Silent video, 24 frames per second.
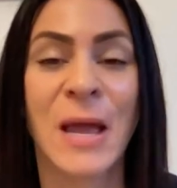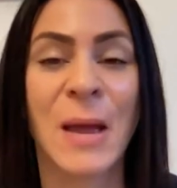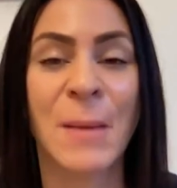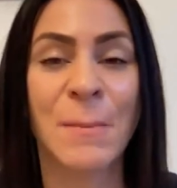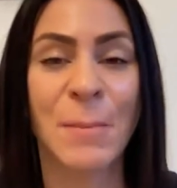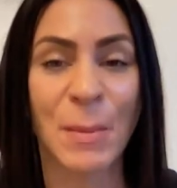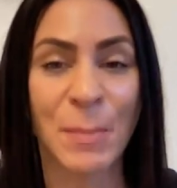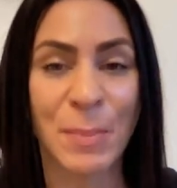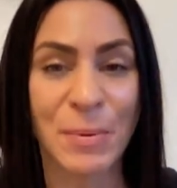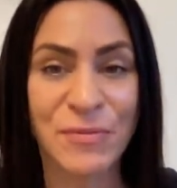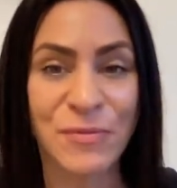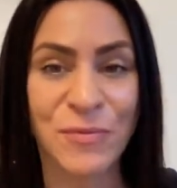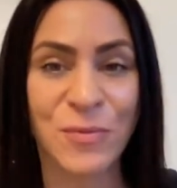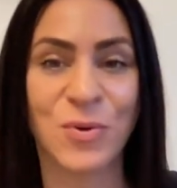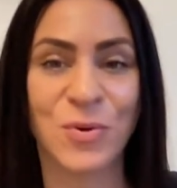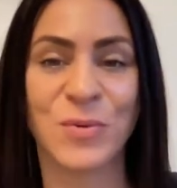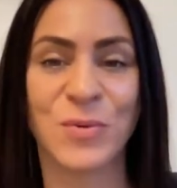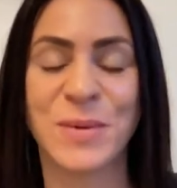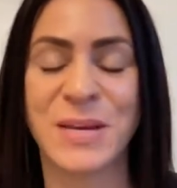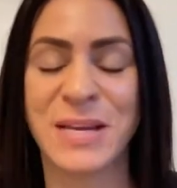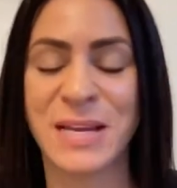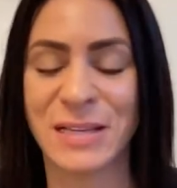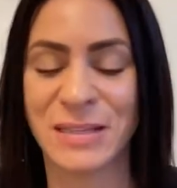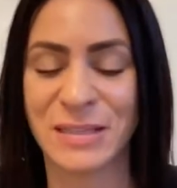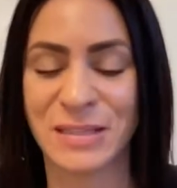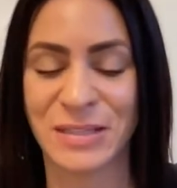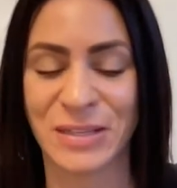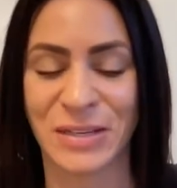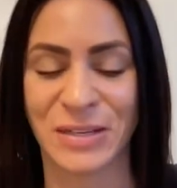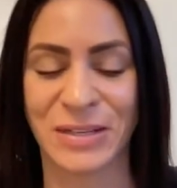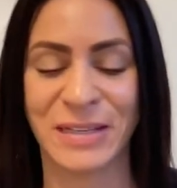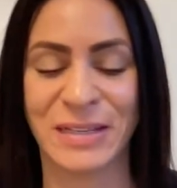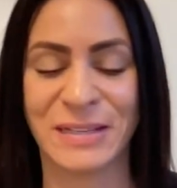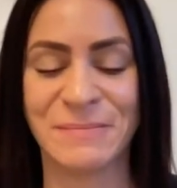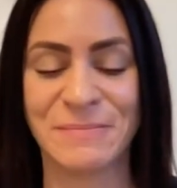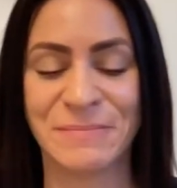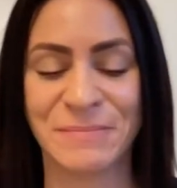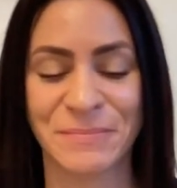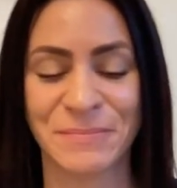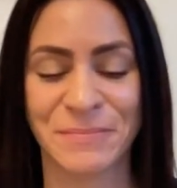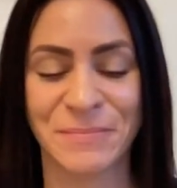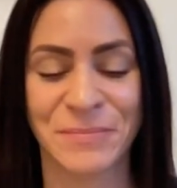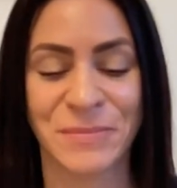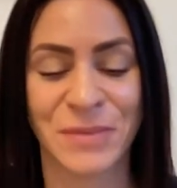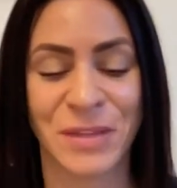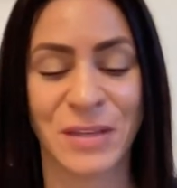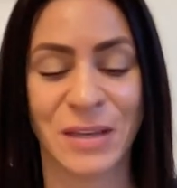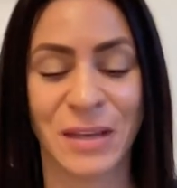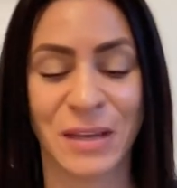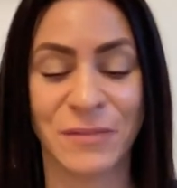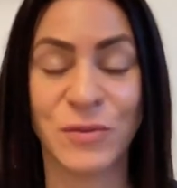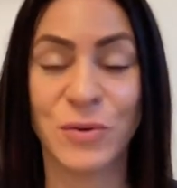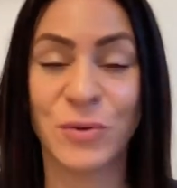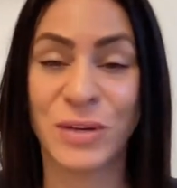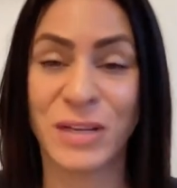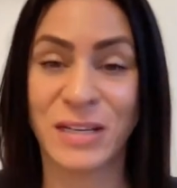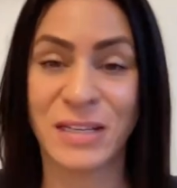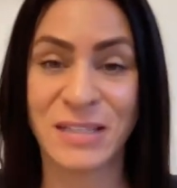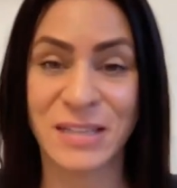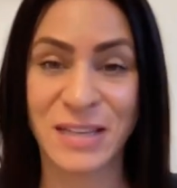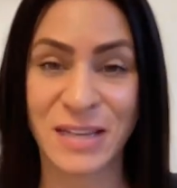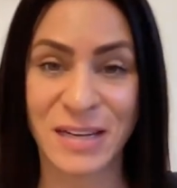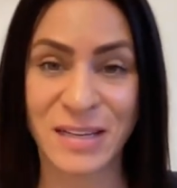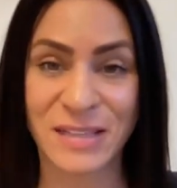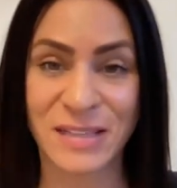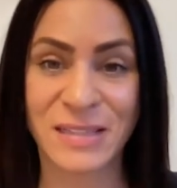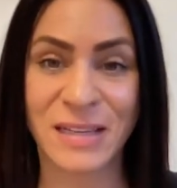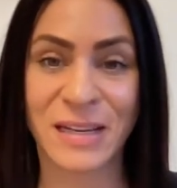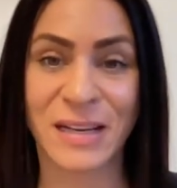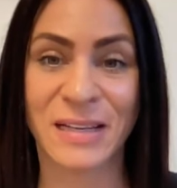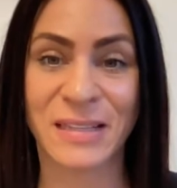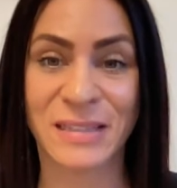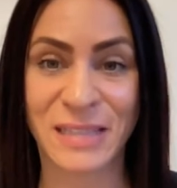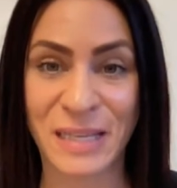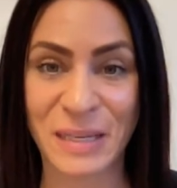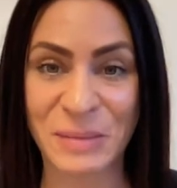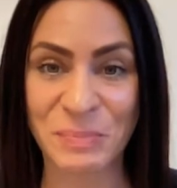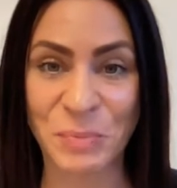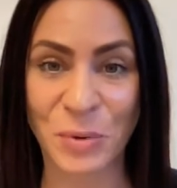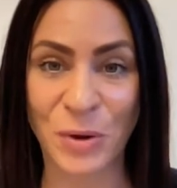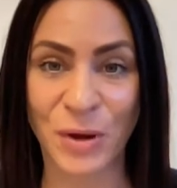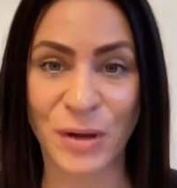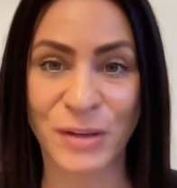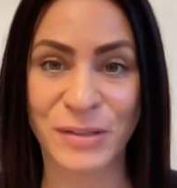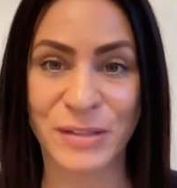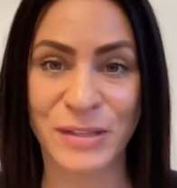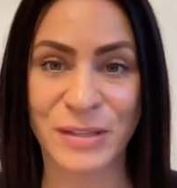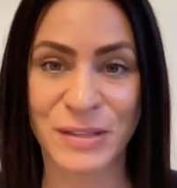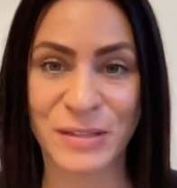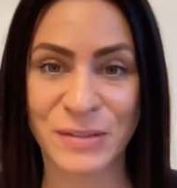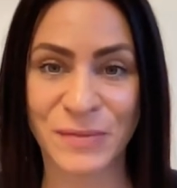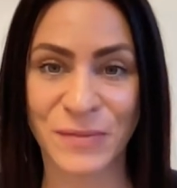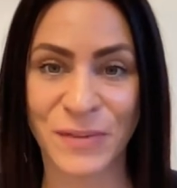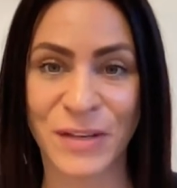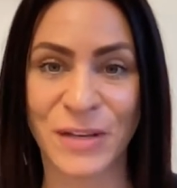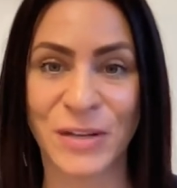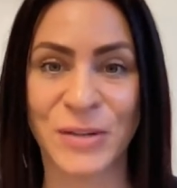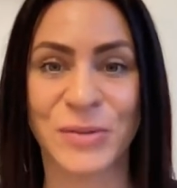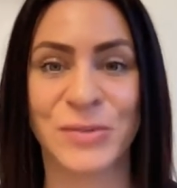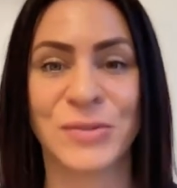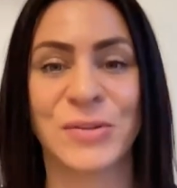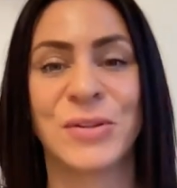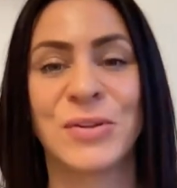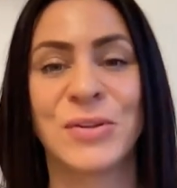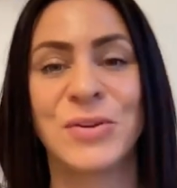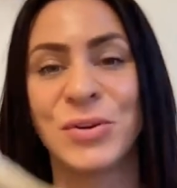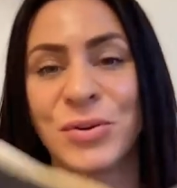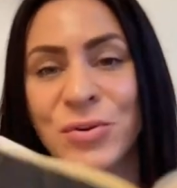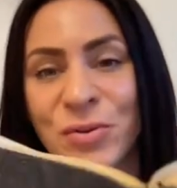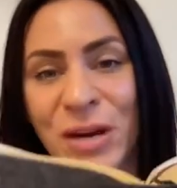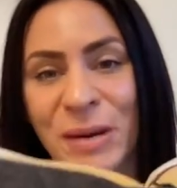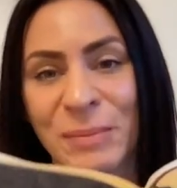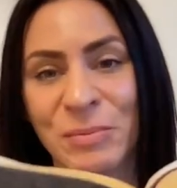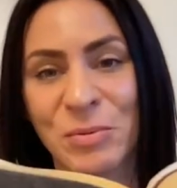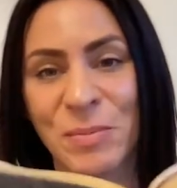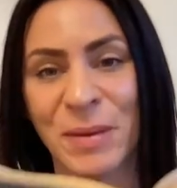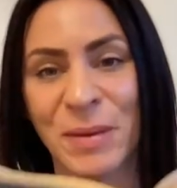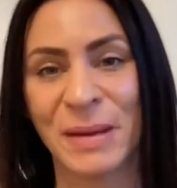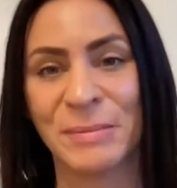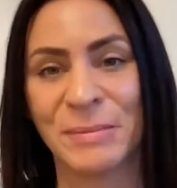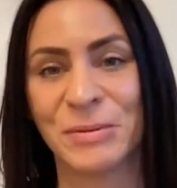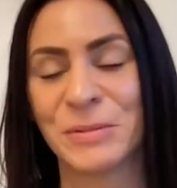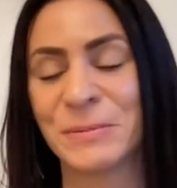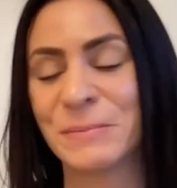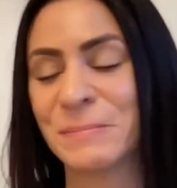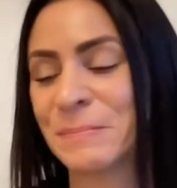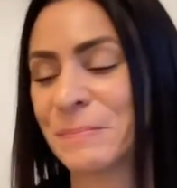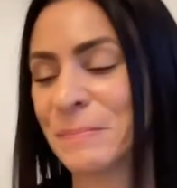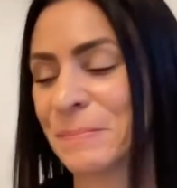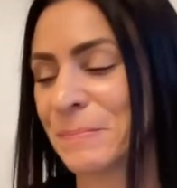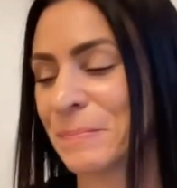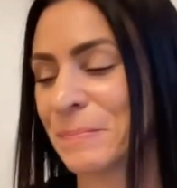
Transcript: But before we get started, if you need to take a second to hit pause on this video so that you can grab your Bible,